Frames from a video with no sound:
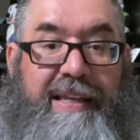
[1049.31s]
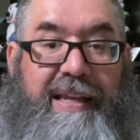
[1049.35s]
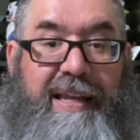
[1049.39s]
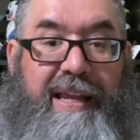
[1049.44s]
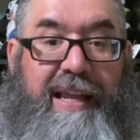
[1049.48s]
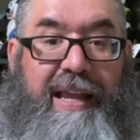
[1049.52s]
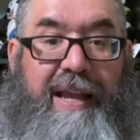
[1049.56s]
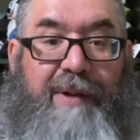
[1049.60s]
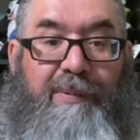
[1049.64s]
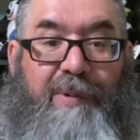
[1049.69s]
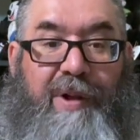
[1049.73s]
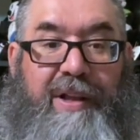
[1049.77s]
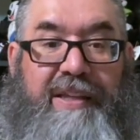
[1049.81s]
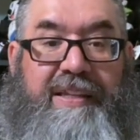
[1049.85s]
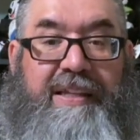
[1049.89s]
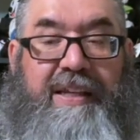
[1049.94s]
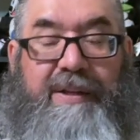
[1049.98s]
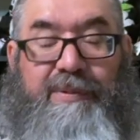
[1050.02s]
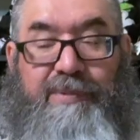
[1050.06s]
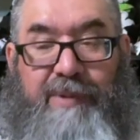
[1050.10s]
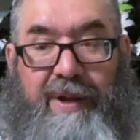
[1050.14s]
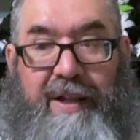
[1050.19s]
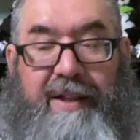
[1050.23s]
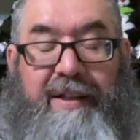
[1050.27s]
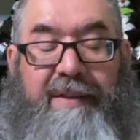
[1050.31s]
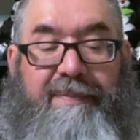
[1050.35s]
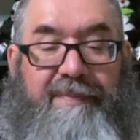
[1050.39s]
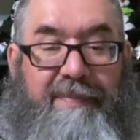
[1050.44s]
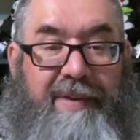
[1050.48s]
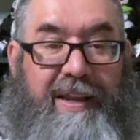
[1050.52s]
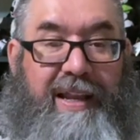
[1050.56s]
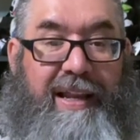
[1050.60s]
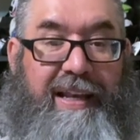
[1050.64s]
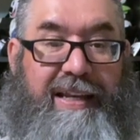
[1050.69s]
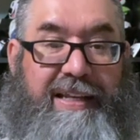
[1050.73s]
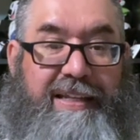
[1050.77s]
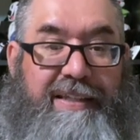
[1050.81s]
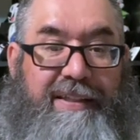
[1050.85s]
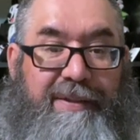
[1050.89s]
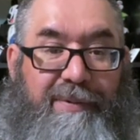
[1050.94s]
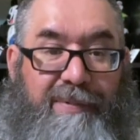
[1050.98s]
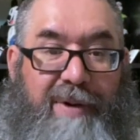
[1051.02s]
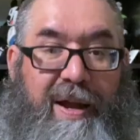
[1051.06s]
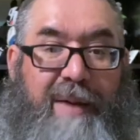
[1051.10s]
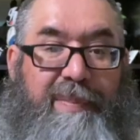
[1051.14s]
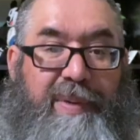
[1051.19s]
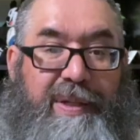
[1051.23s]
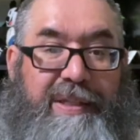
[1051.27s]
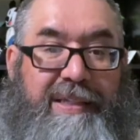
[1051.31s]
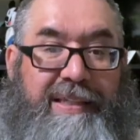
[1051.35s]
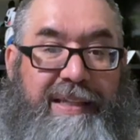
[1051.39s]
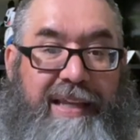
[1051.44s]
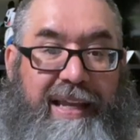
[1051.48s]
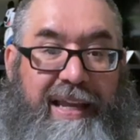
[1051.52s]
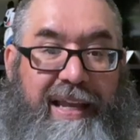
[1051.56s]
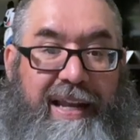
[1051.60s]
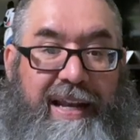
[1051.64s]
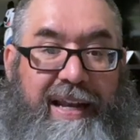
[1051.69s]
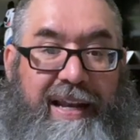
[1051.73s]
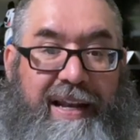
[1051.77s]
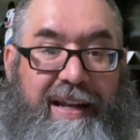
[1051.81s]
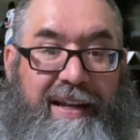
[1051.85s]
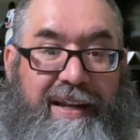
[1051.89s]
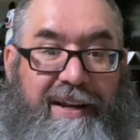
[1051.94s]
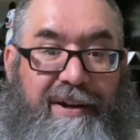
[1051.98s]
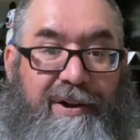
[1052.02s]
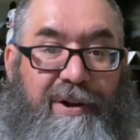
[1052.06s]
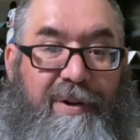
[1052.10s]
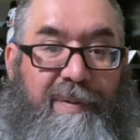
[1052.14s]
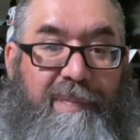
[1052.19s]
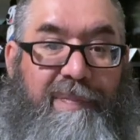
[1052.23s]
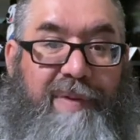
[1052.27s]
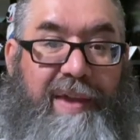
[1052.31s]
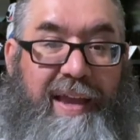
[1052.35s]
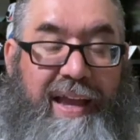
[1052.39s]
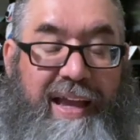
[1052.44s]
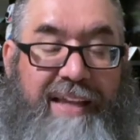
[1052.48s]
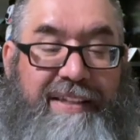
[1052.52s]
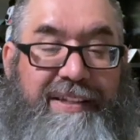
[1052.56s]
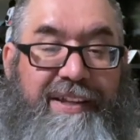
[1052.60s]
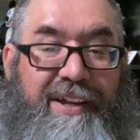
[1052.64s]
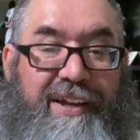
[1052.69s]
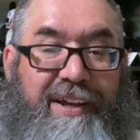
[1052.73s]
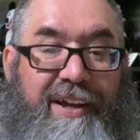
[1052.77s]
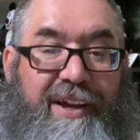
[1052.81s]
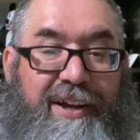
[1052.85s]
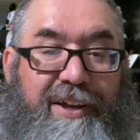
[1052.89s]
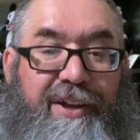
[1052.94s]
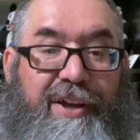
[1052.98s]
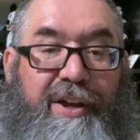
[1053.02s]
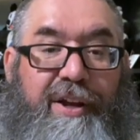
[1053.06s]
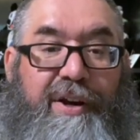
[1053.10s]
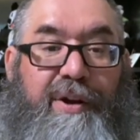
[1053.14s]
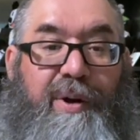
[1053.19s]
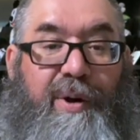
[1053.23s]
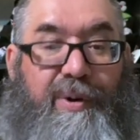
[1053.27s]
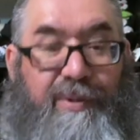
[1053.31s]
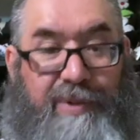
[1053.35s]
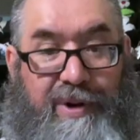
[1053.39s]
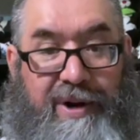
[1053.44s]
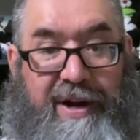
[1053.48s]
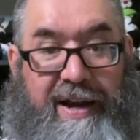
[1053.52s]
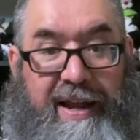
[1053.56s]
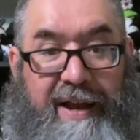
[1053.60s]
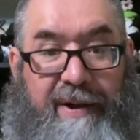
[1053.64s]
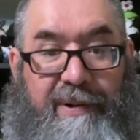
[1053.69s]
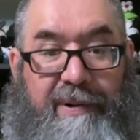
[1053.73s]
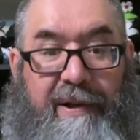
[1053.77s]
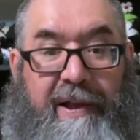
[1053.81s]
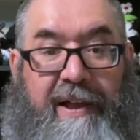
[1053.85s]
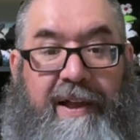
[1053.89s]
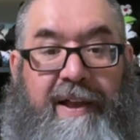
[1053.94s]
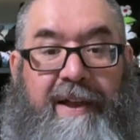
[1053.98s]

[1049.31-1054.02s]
And Walt says, well, at least the rabbit's has a good owner now.